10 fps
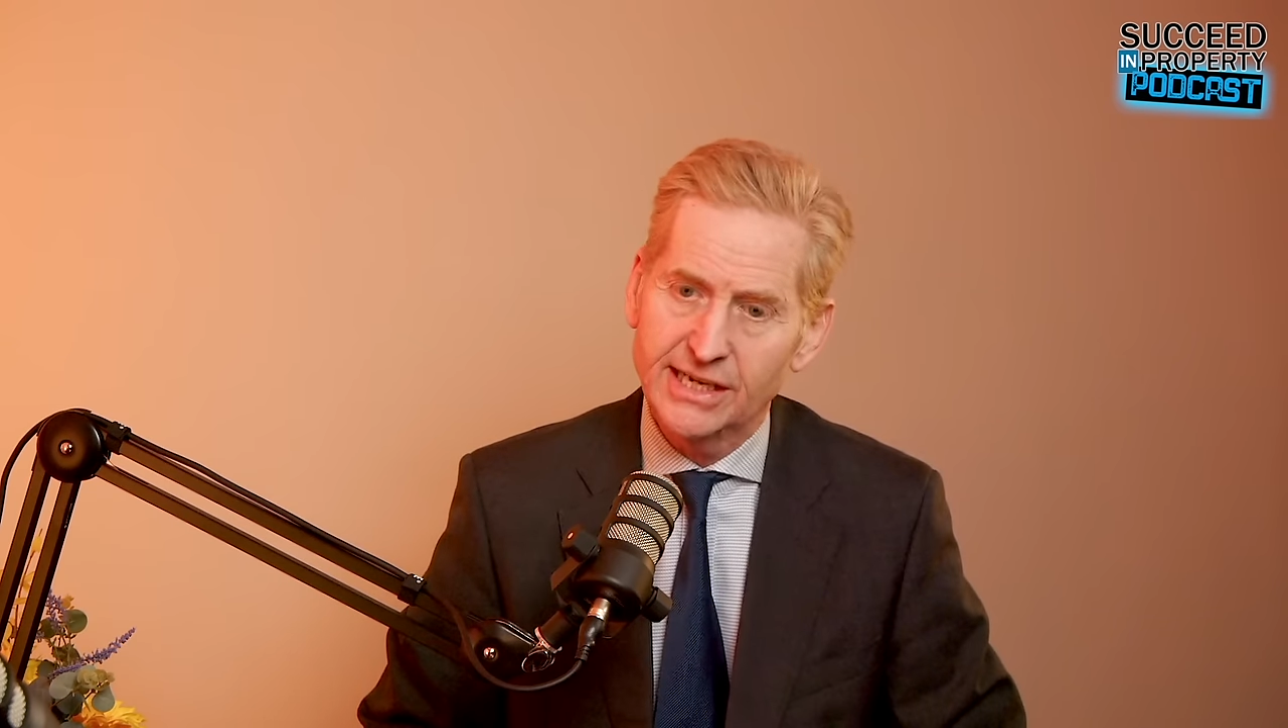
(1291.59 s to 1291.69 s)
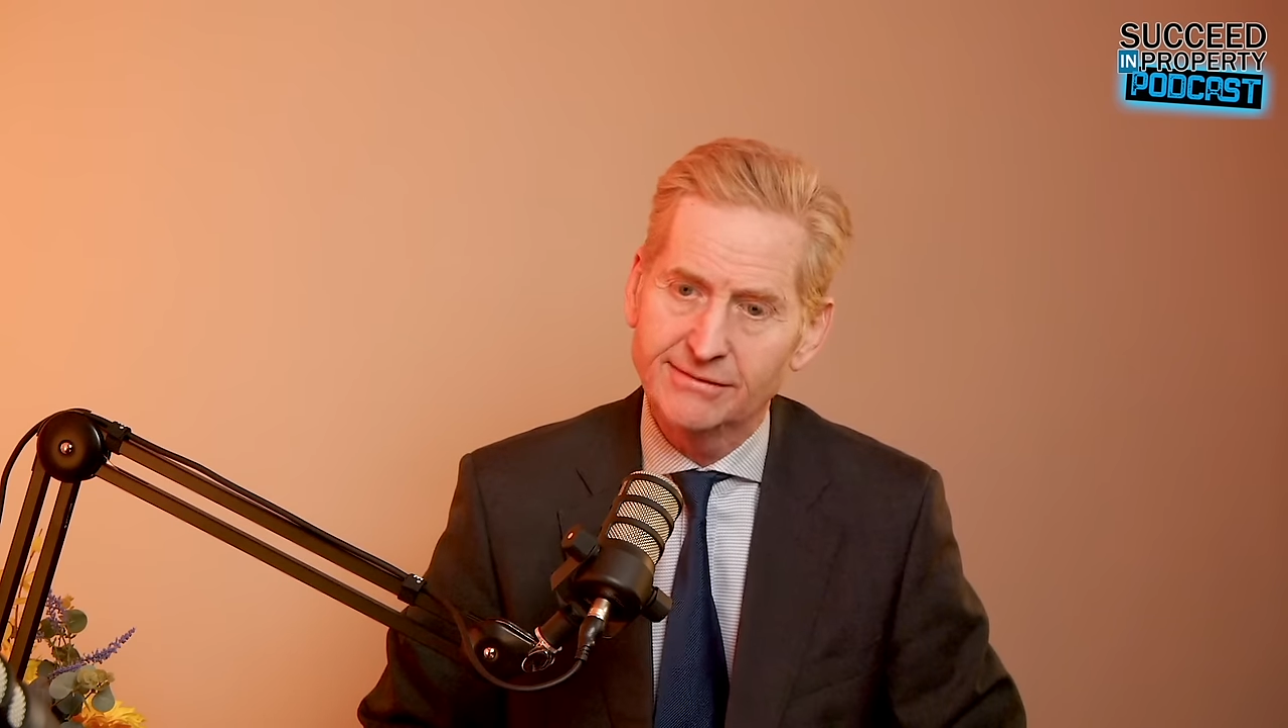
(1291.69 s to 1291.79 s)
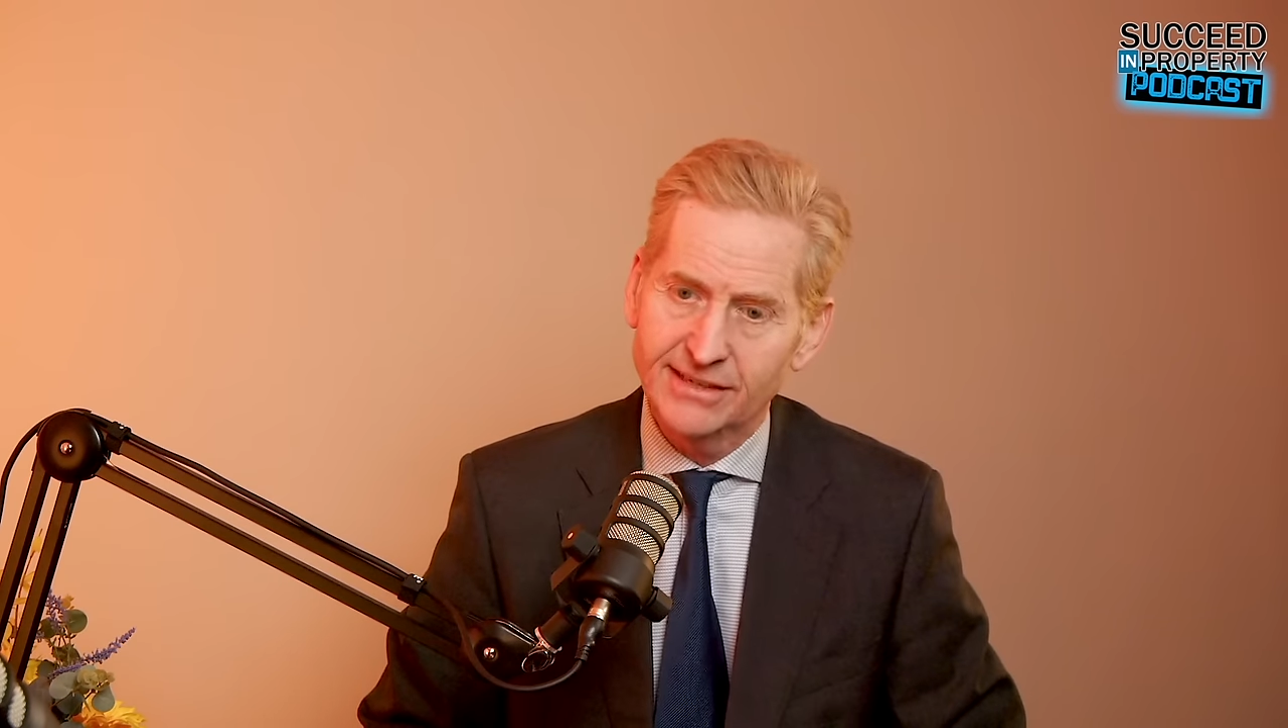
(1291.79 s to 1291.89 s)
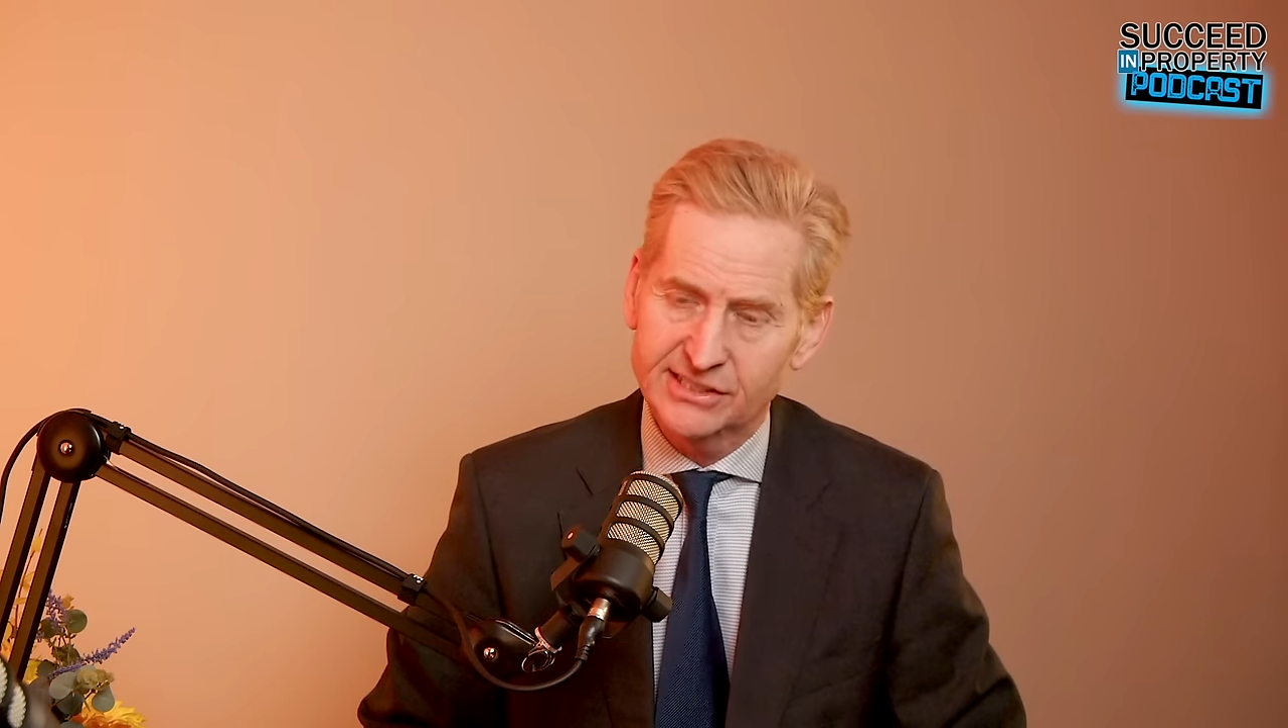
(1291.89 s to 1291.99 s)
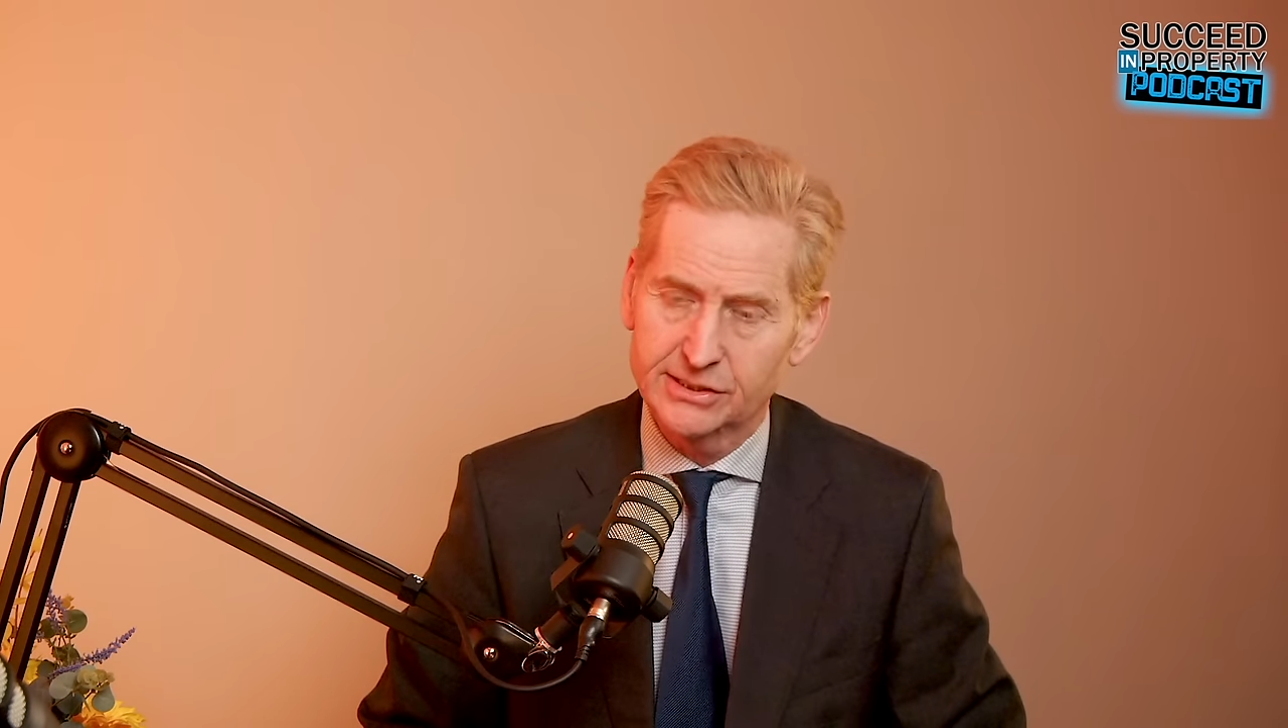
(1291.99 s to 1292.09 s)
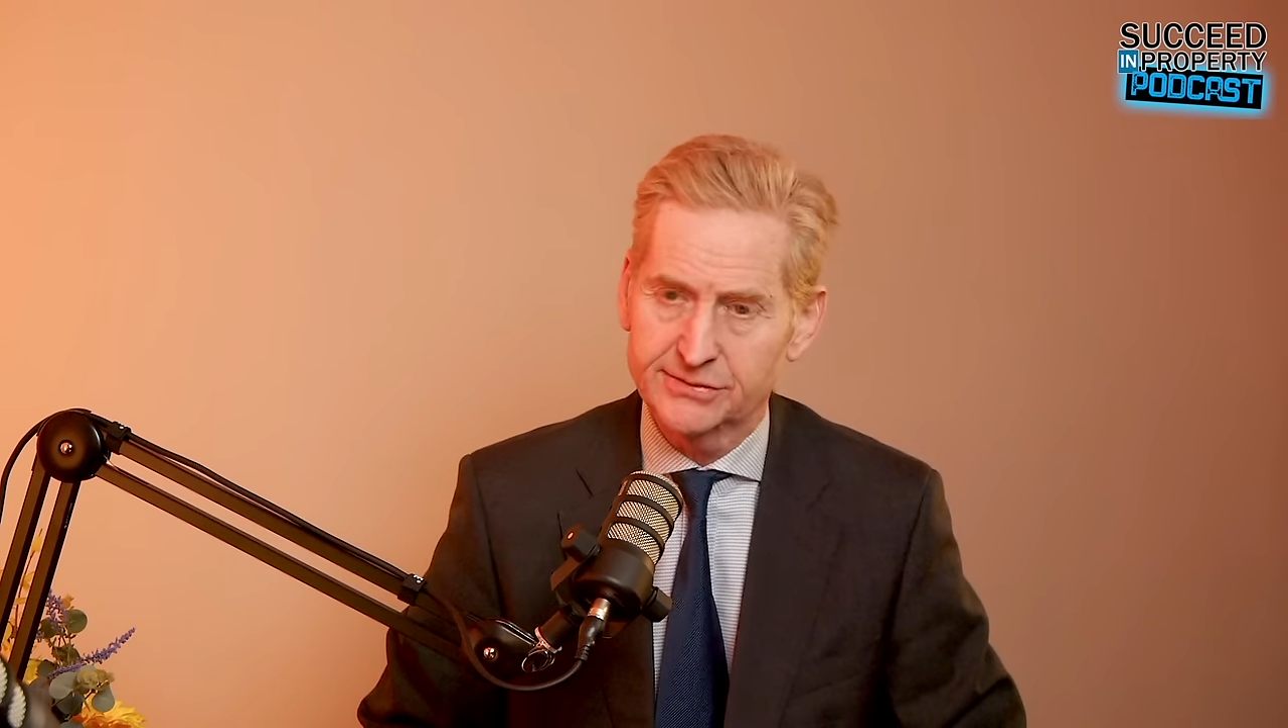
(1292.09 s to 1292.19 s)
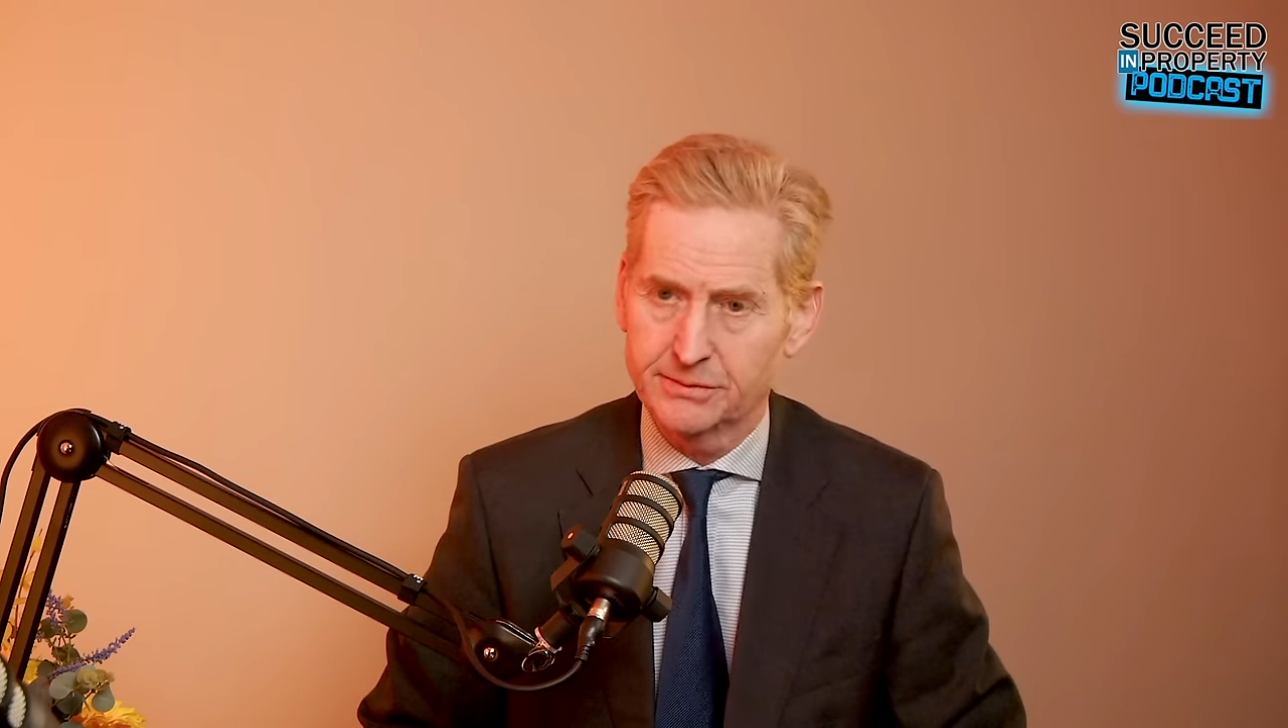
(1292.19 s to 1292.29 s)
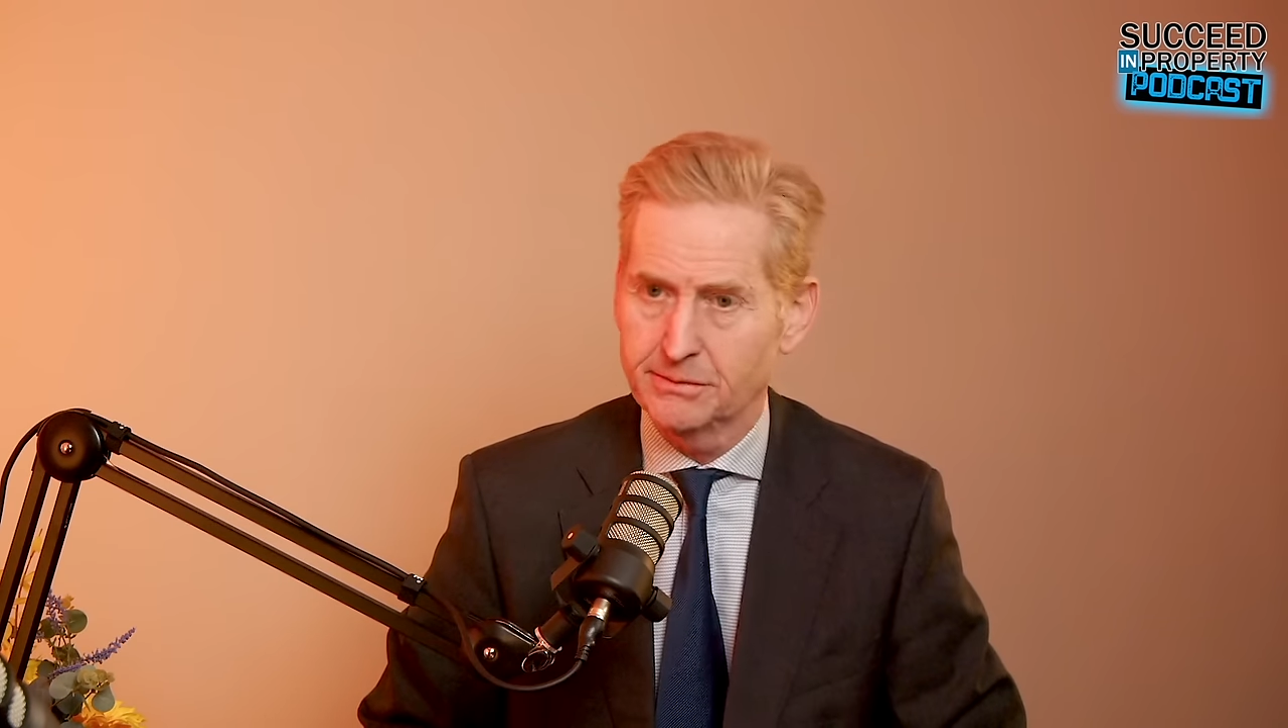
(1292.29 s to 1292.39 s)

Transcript: investors from